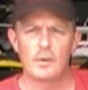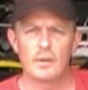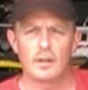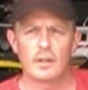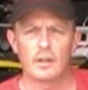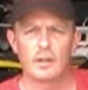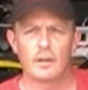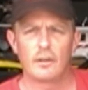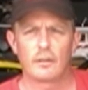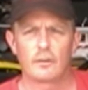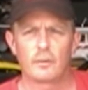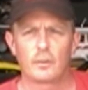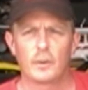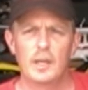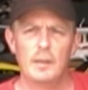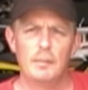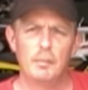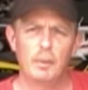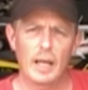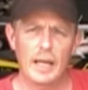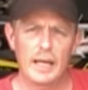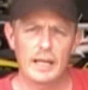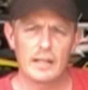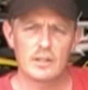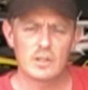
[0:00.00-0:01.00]
with a
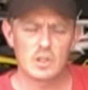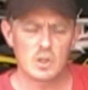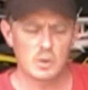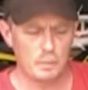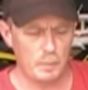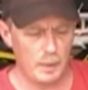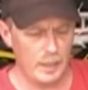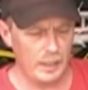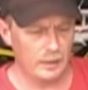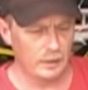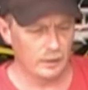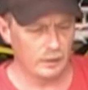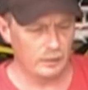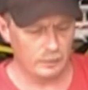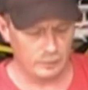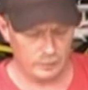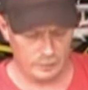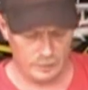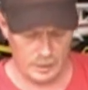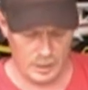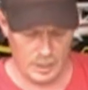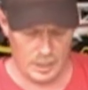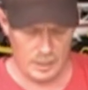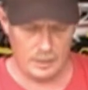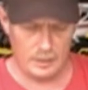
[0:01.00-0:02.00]
three-bladed spinner,
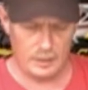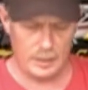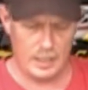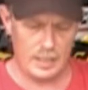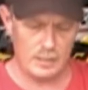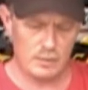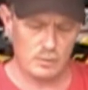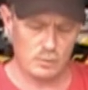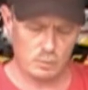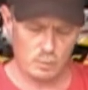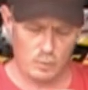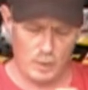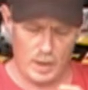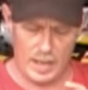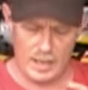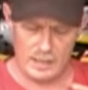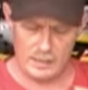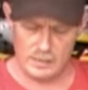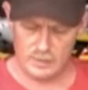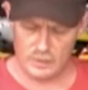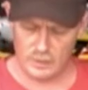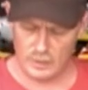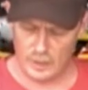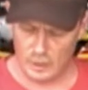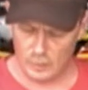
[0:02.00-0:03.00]
the nice
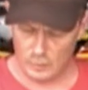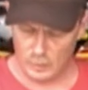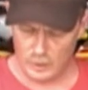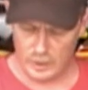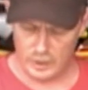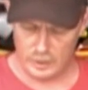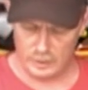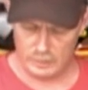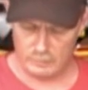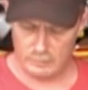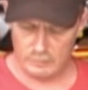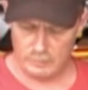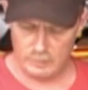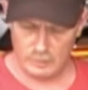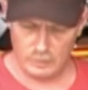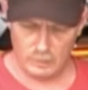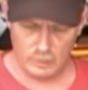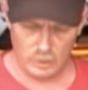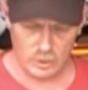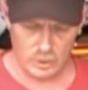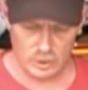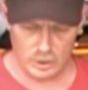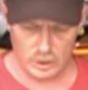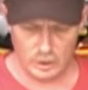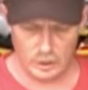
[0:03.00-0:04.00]
red, so that way it
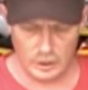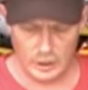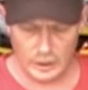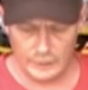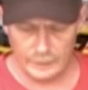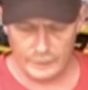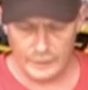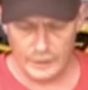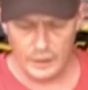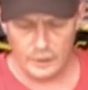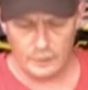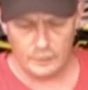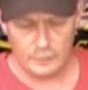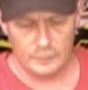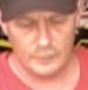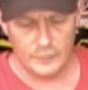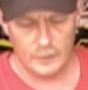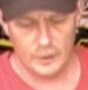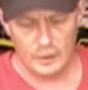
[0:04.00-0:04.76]
looks good on there.